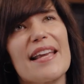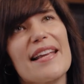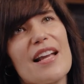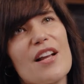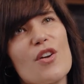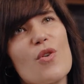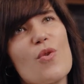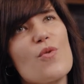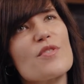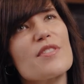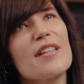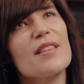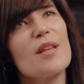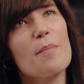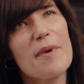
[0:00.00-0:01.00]
can cause
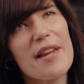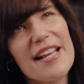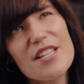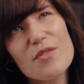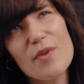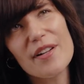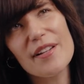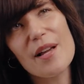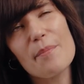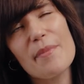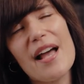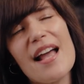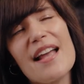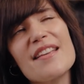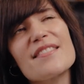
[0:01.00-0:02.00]
in the place where they're
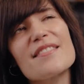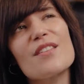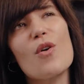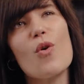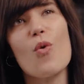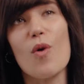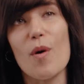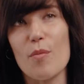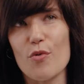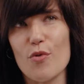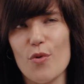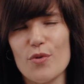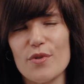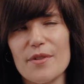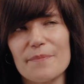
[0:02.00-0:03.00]
based or
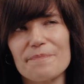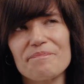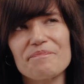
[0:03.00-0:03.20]
abroad.